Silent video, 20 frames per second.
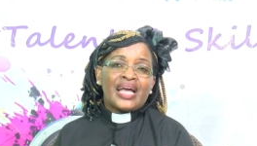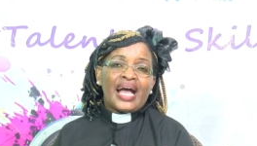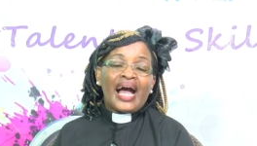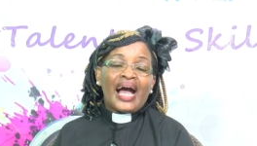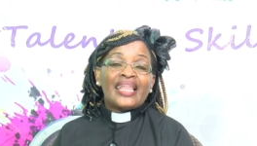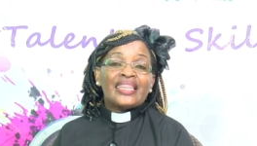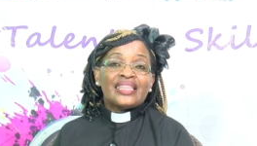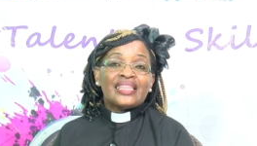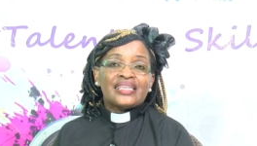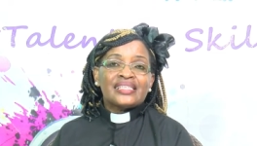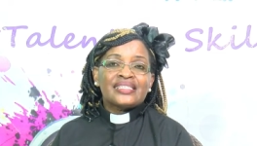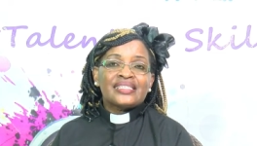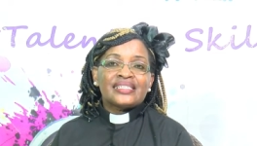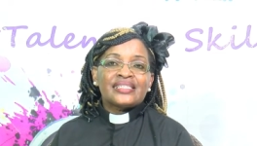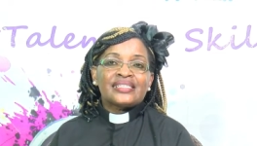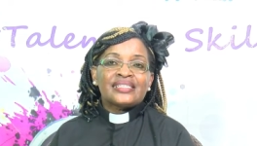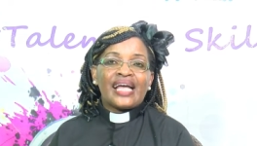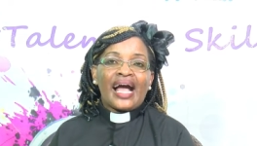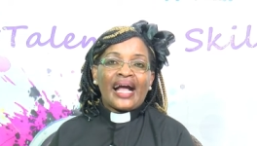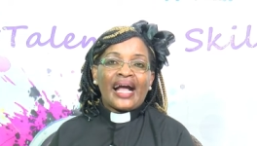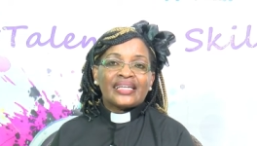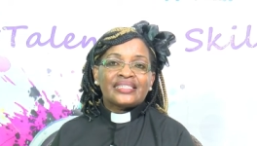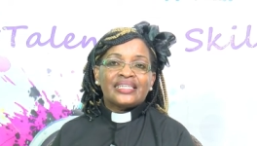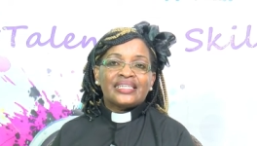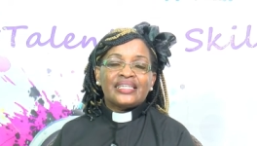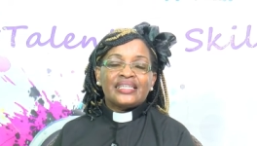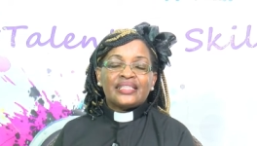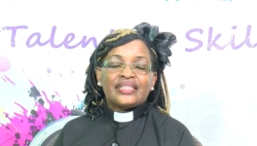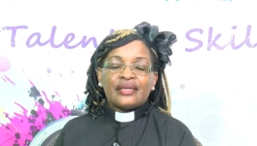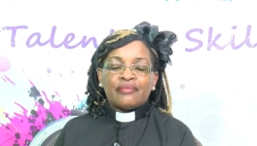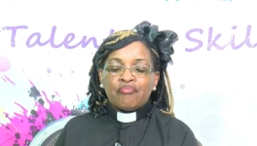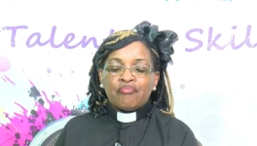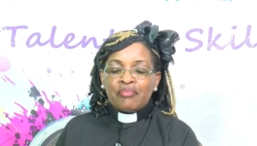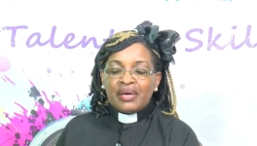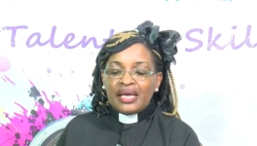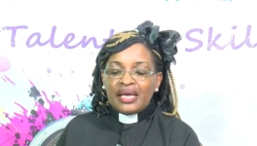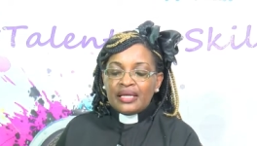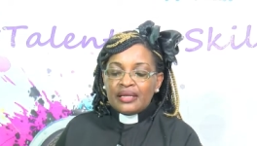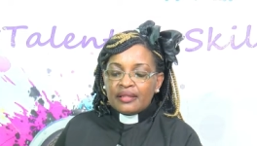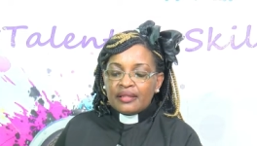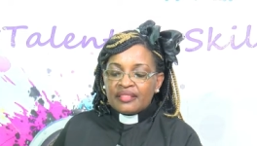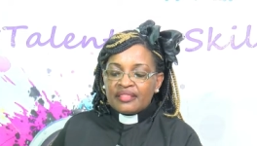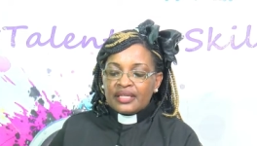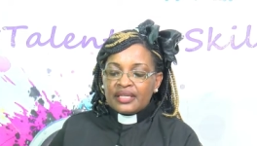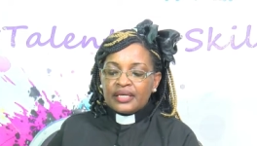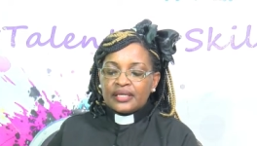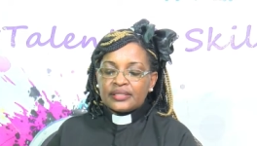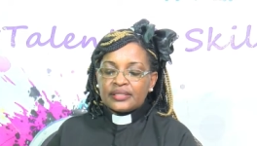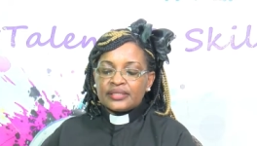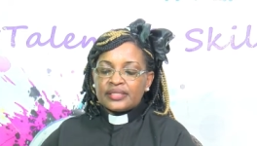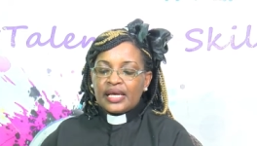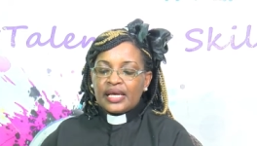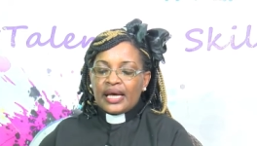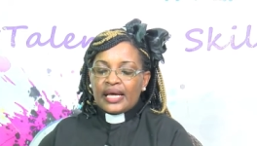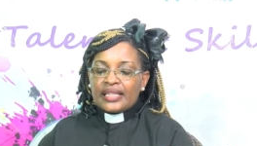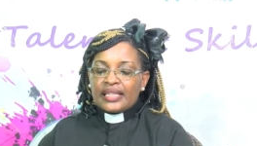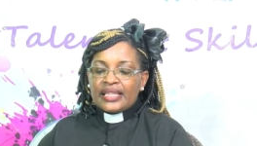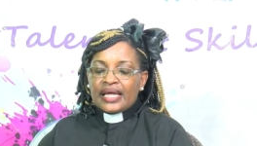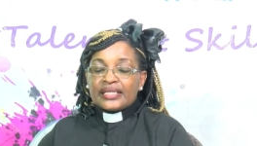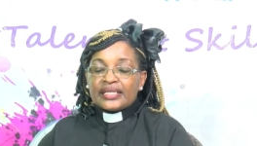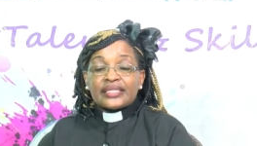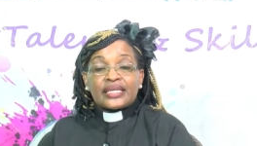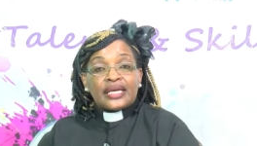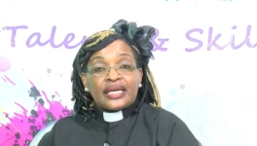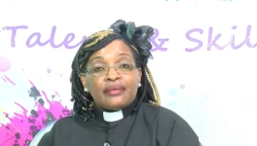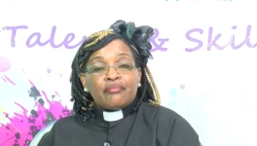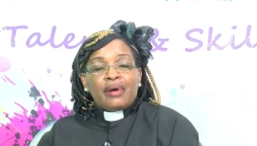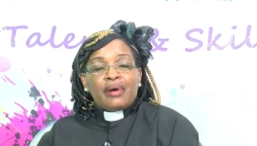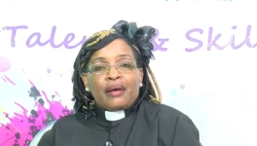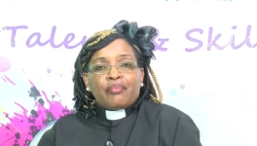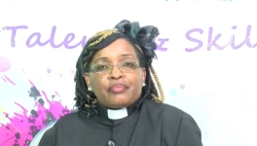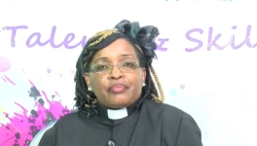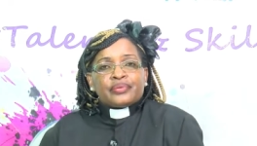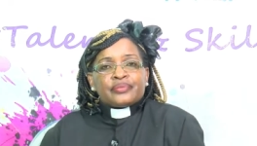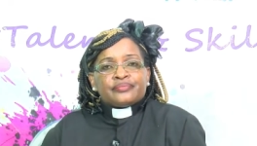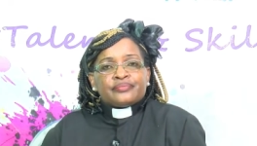And this is actually the main things that came up.